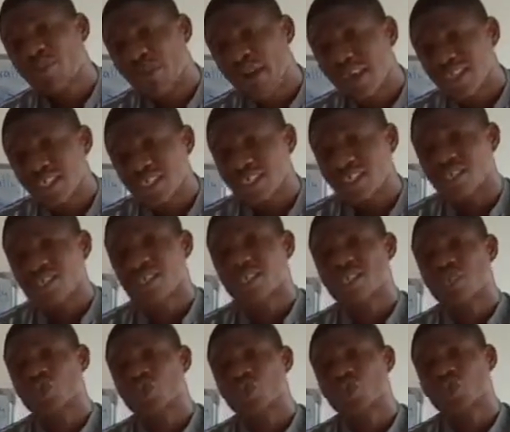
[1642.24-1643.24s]
practice
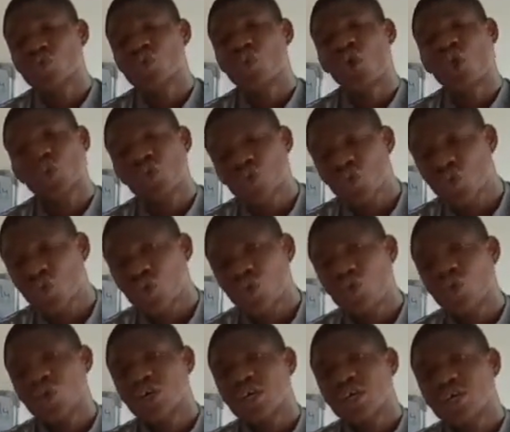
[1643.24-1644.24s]
is to
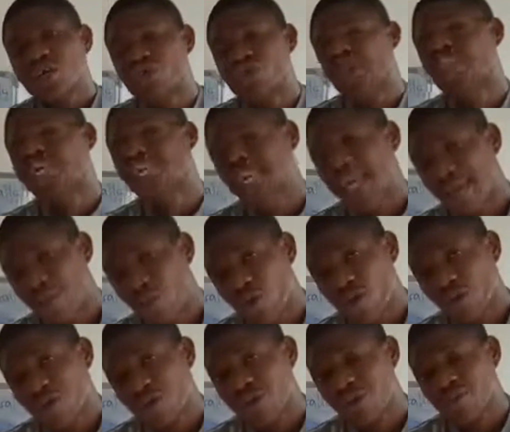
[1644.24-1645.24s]
also drink lime
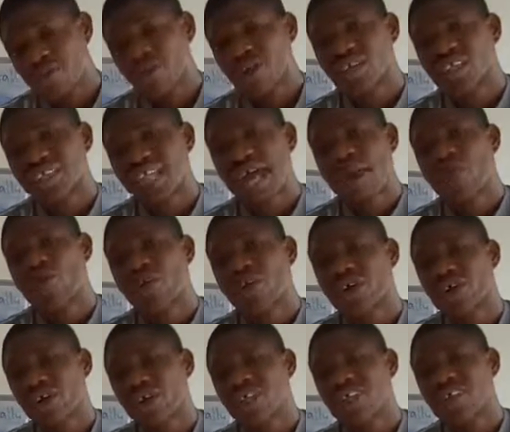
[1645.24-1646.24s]
water, because lime
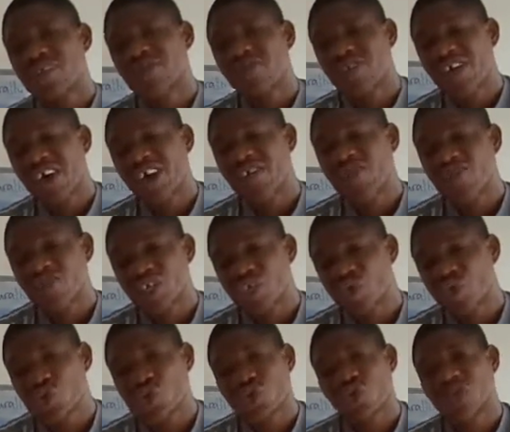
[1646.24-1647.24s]
water is a very rich
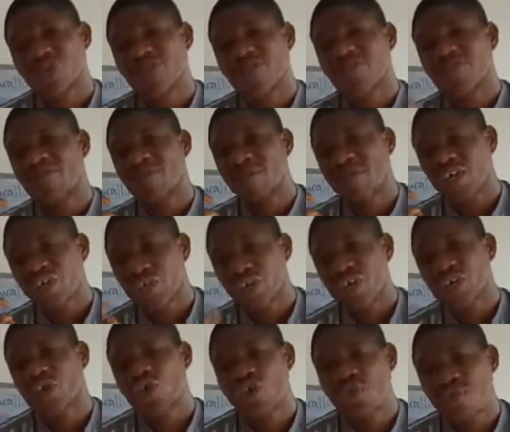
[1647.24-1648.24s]
source of
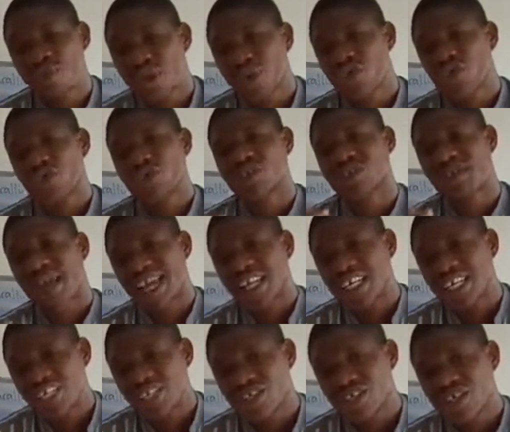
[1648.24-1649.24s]
critical minerals,
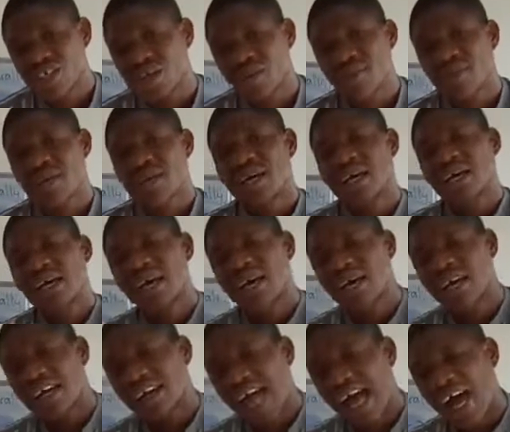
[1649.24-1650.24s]
magnesium,
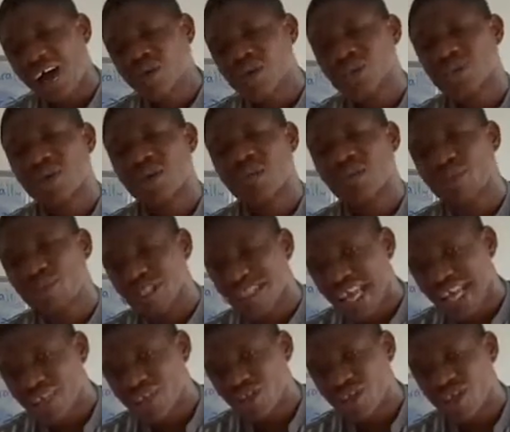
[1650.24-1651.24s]
calcium,
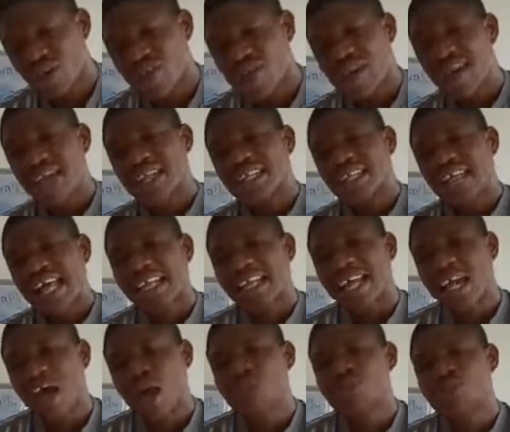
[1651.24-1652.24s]
potassium, that
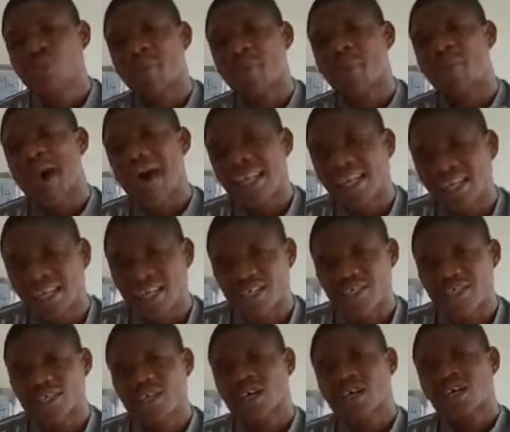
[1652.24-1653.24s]
help to
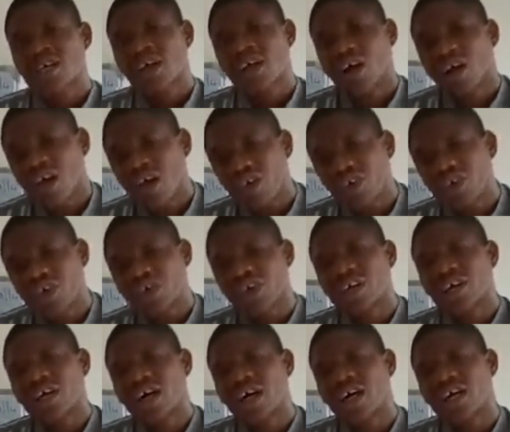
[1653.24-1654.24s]
balance
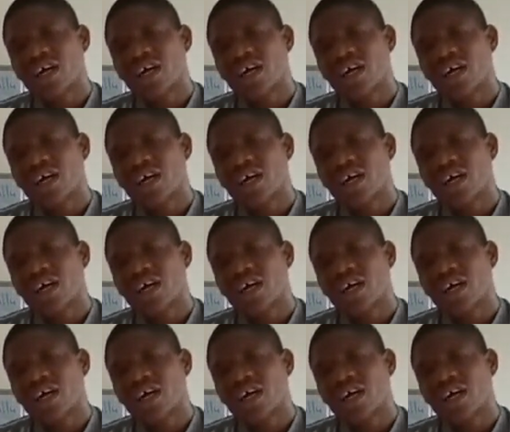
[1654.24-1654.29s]
other